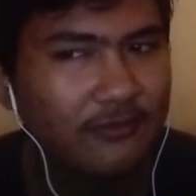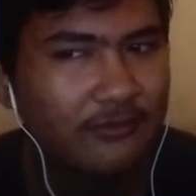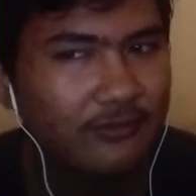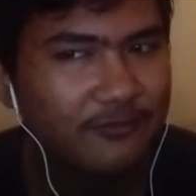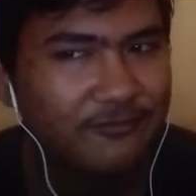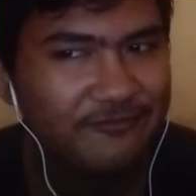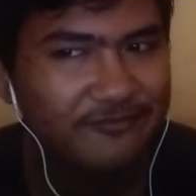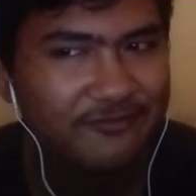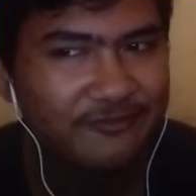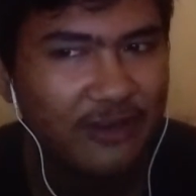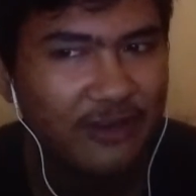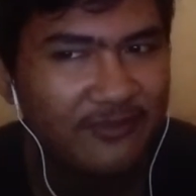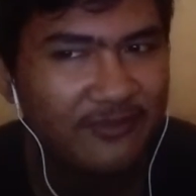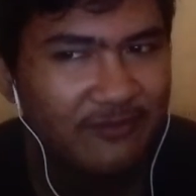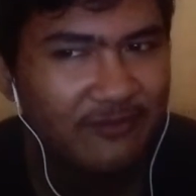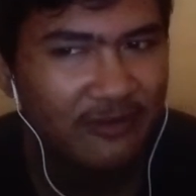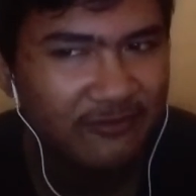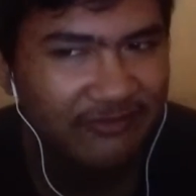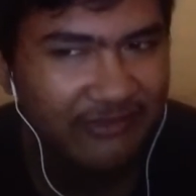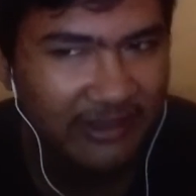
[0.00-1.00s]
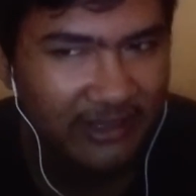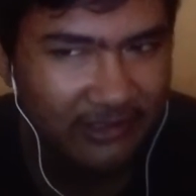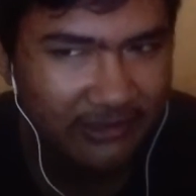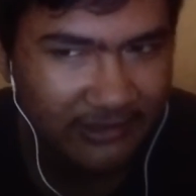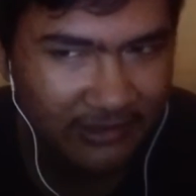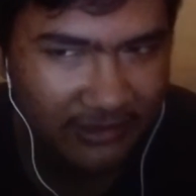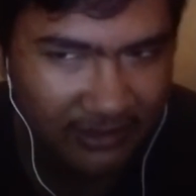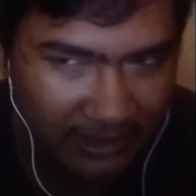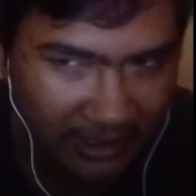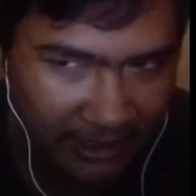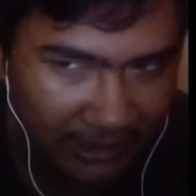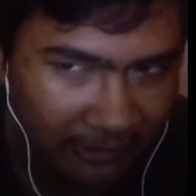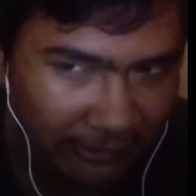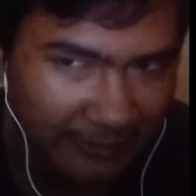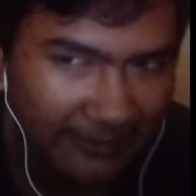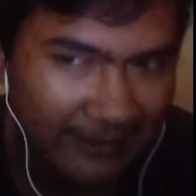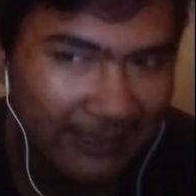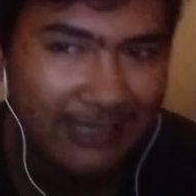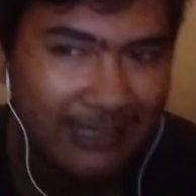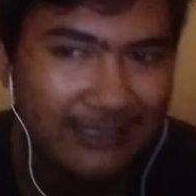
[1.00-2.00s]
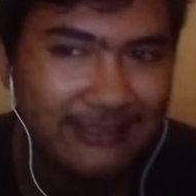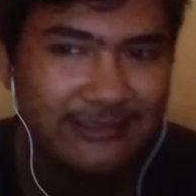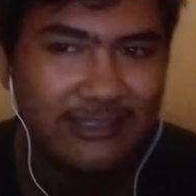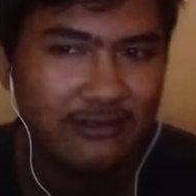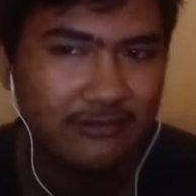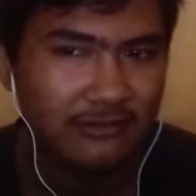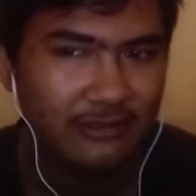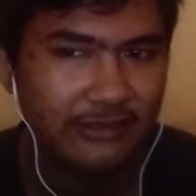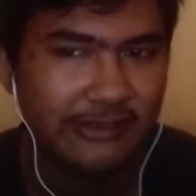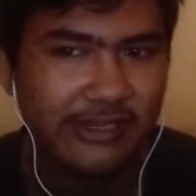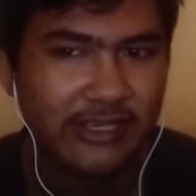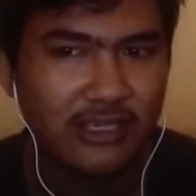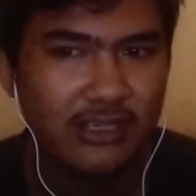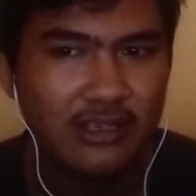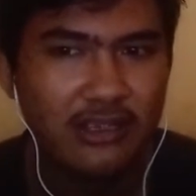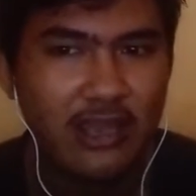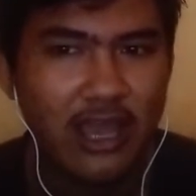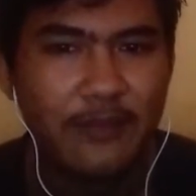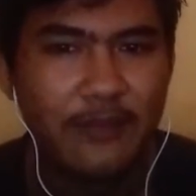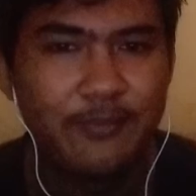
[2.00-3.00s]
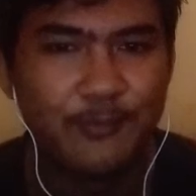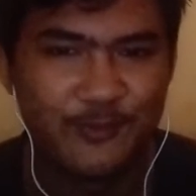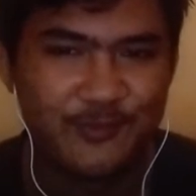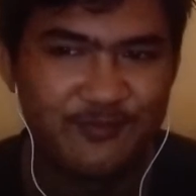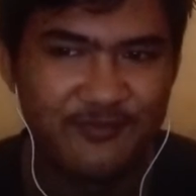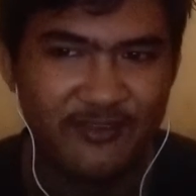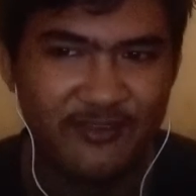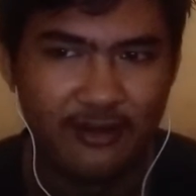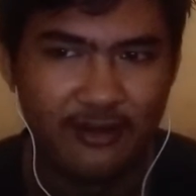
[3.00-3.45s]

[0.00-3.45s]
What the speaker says: fun-fulfilled and relaxing learning atmosphere.